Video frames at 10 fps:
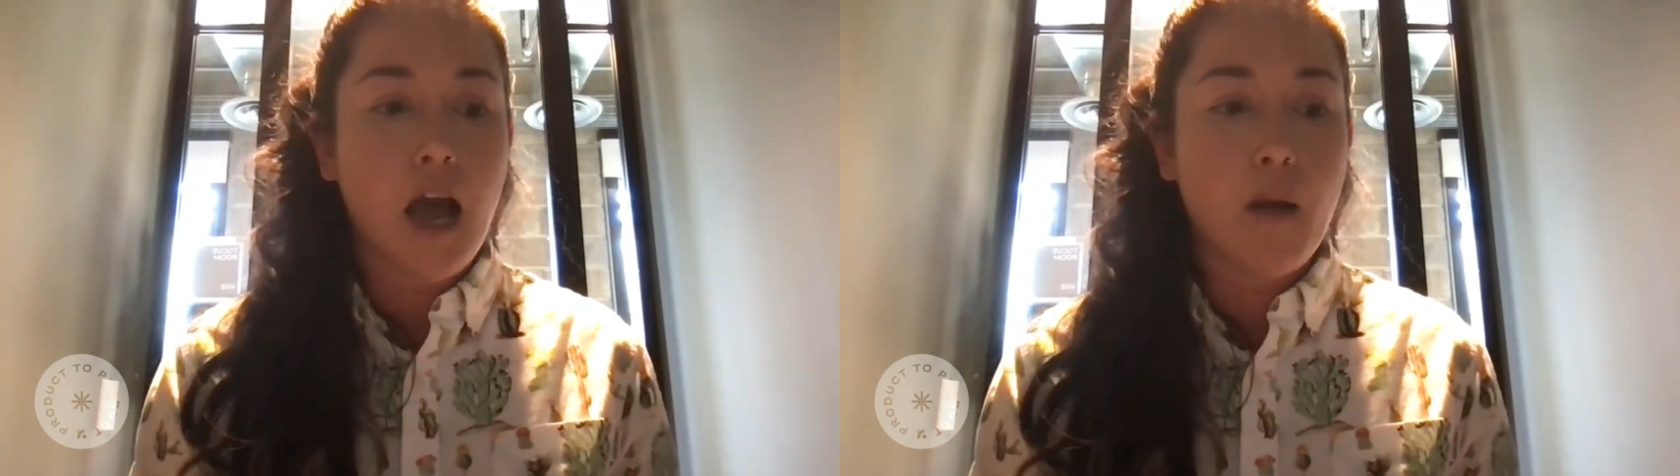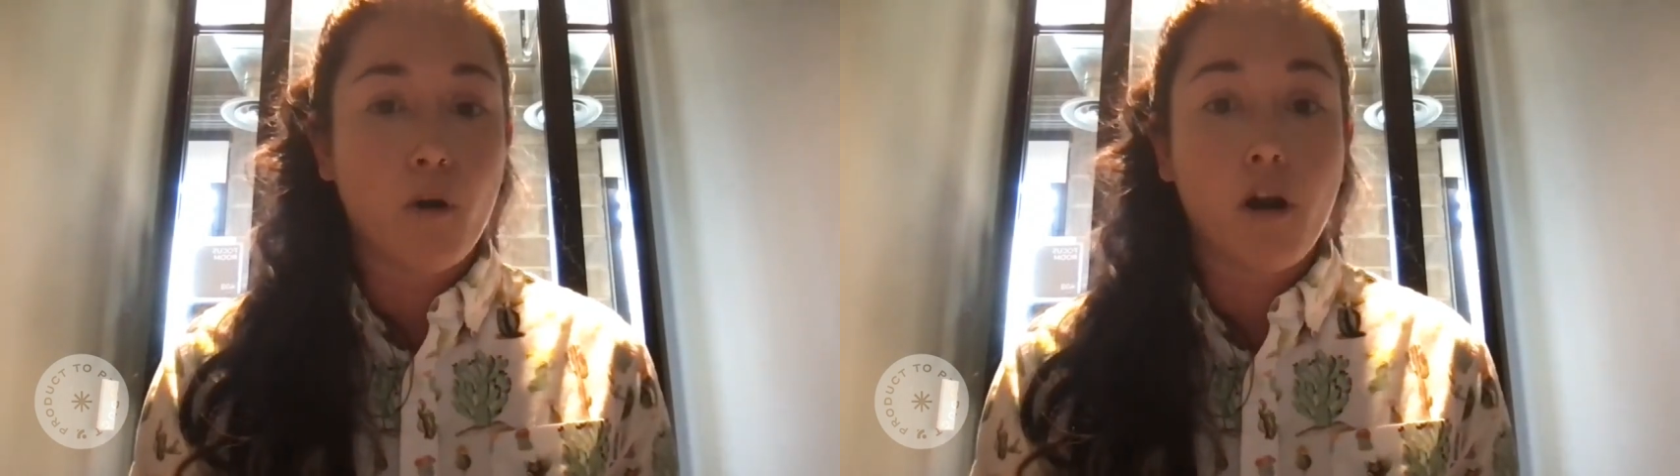
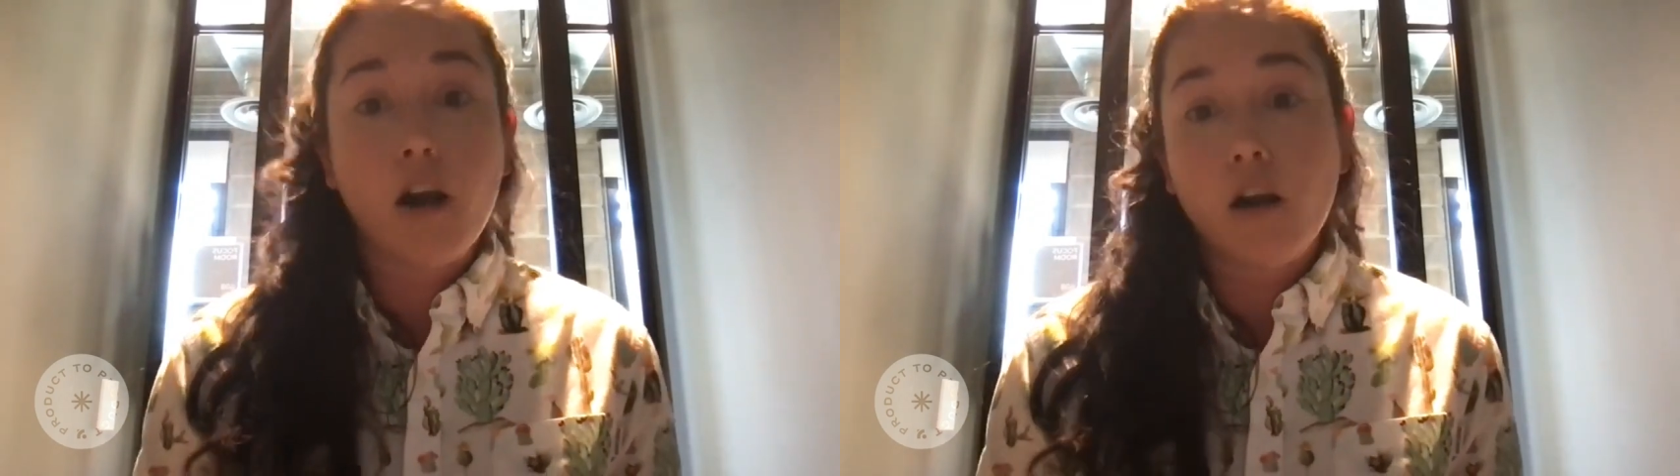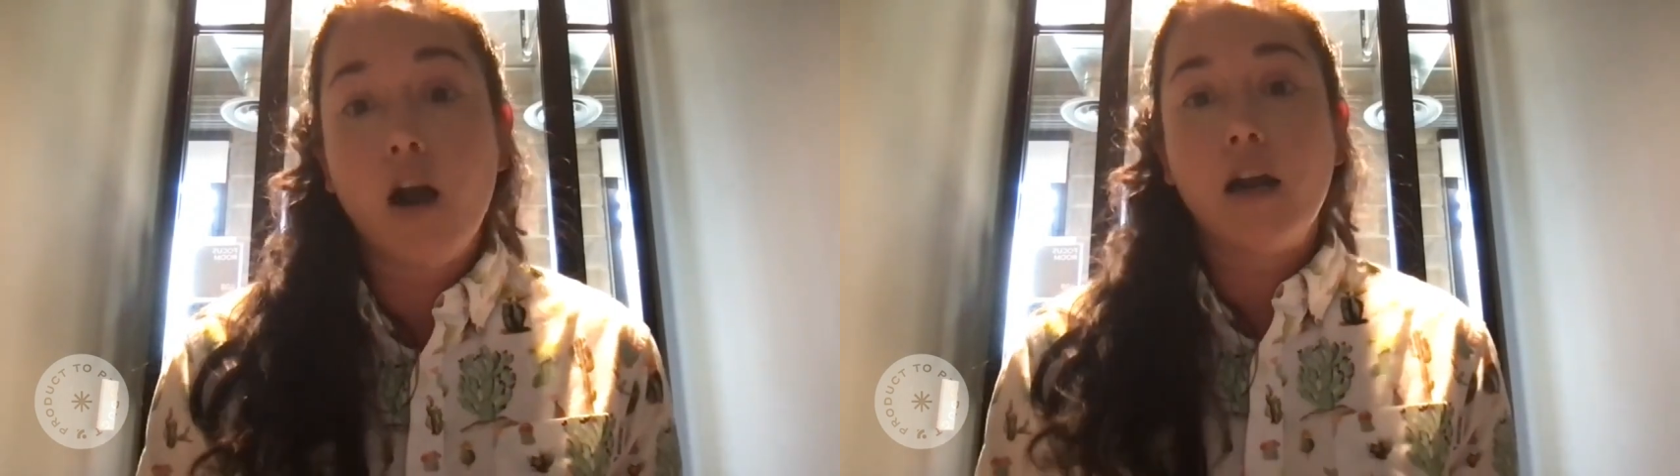where
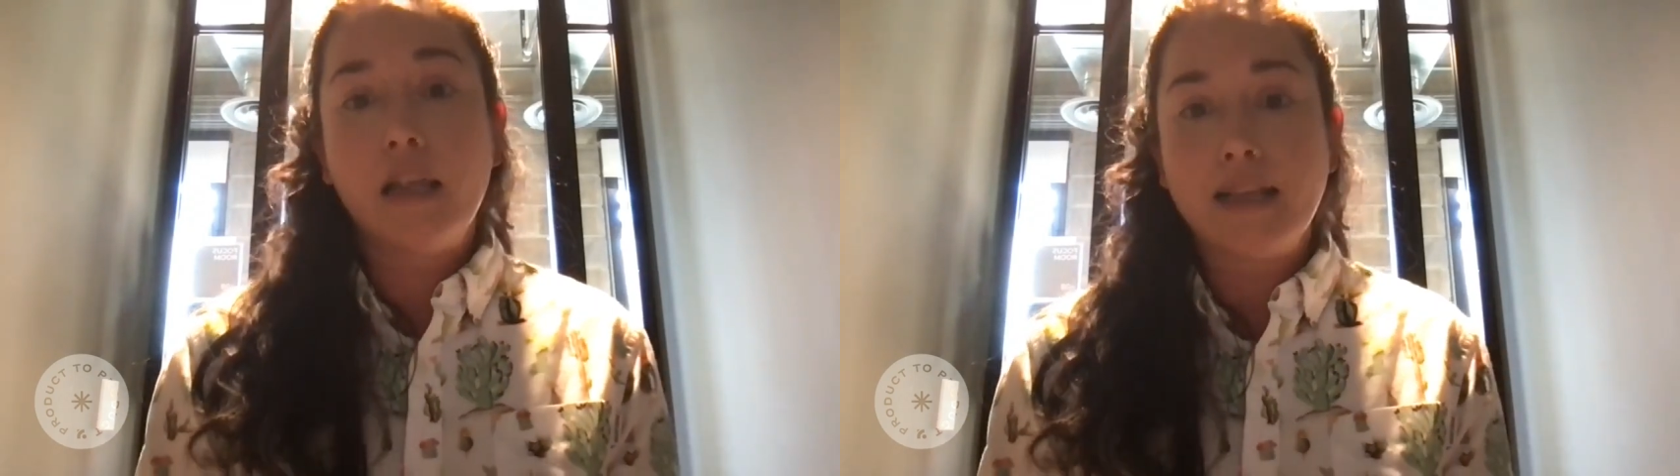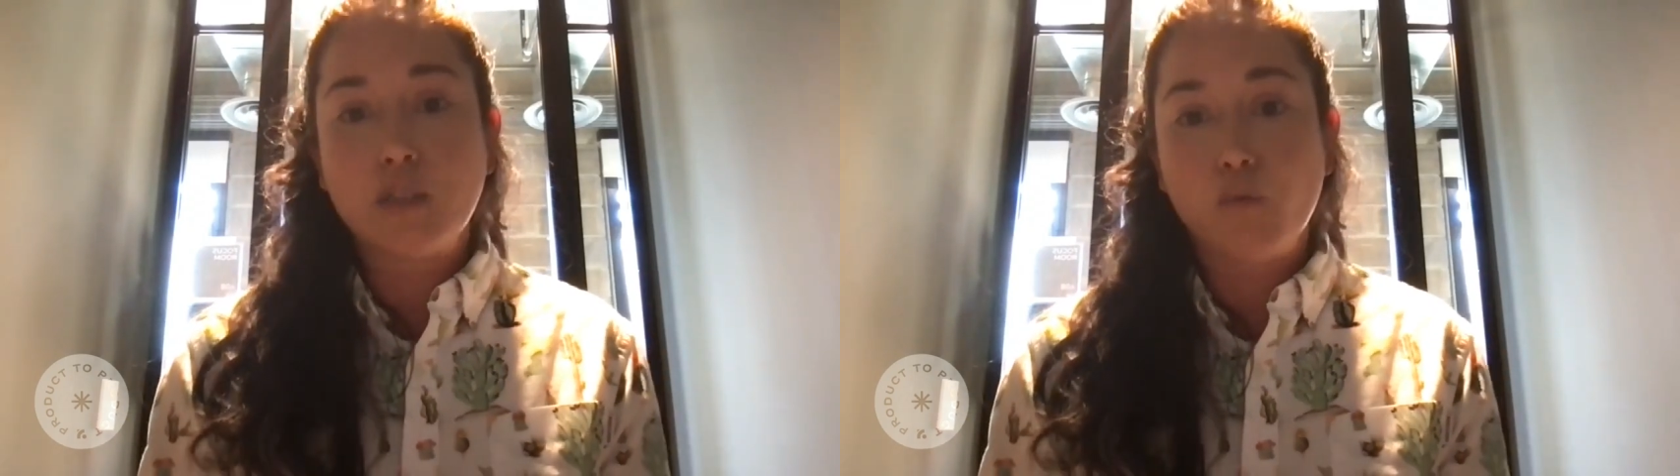our
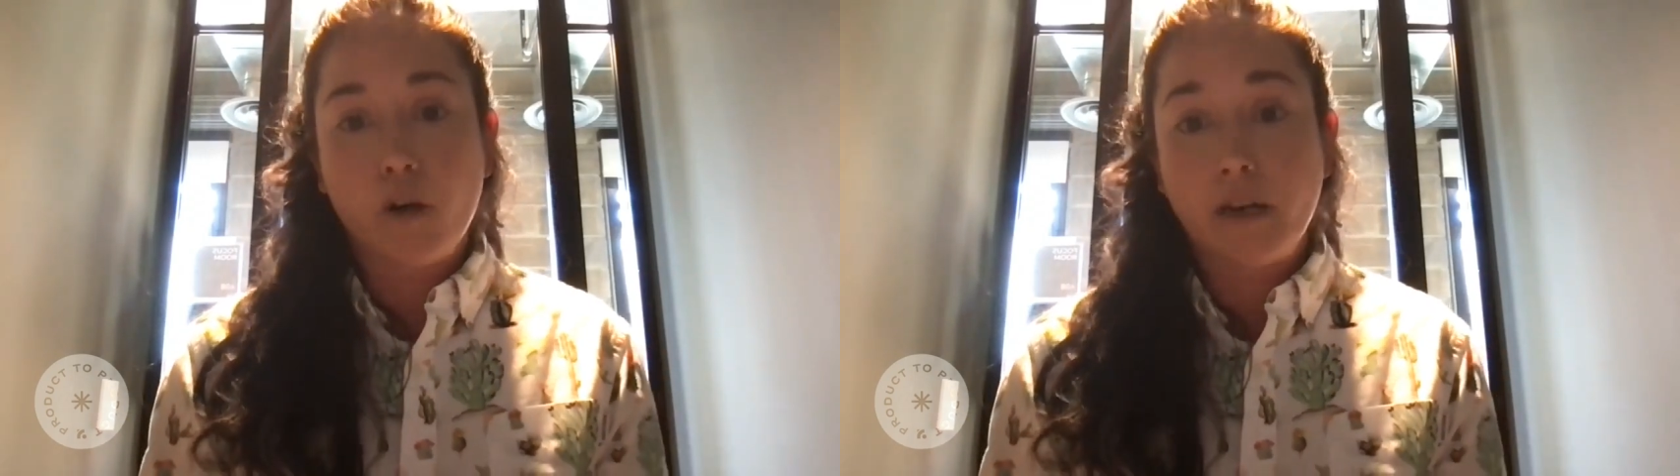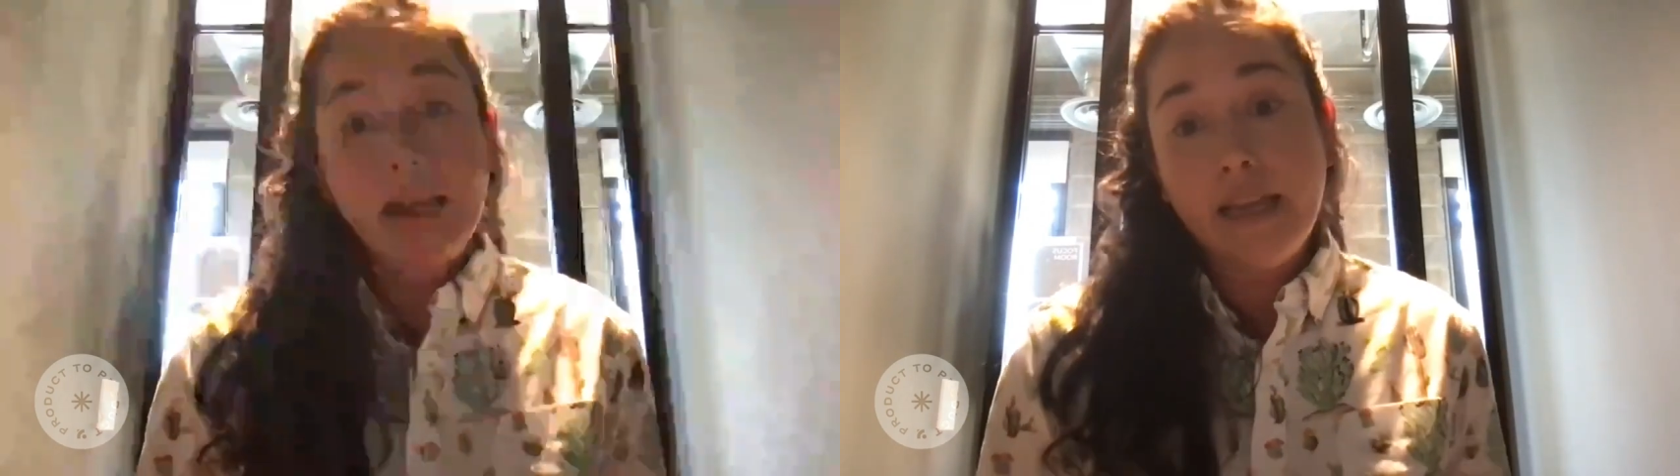audience
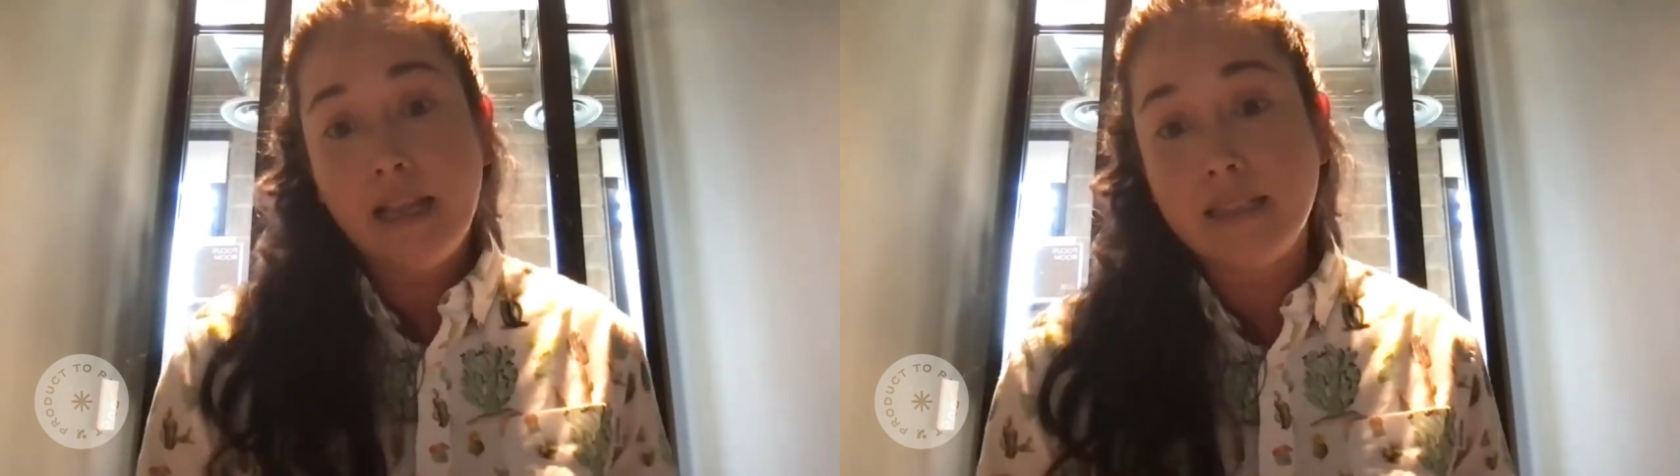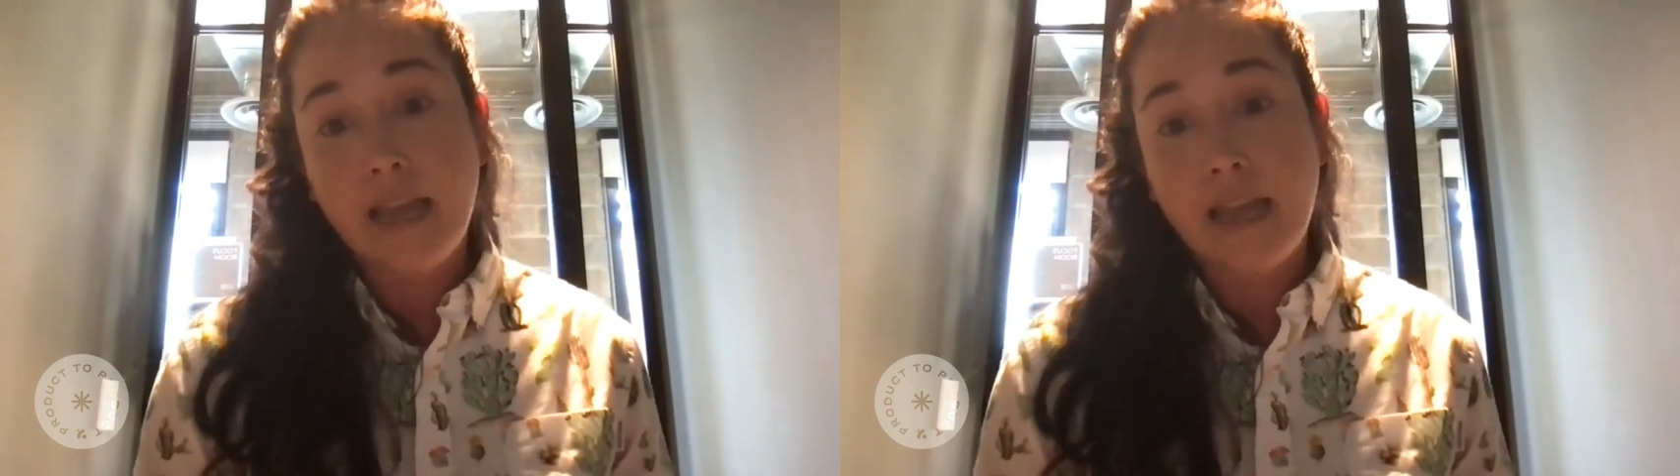were kids